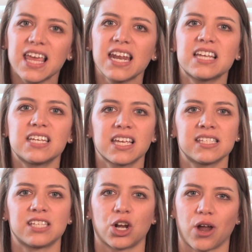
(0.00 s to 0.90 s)
that into
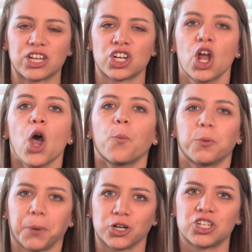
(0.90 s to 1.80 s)
consideration when
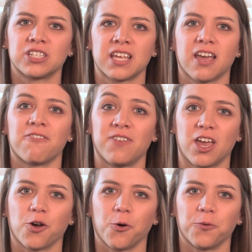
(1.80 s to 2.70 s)
purchasing a vehicle.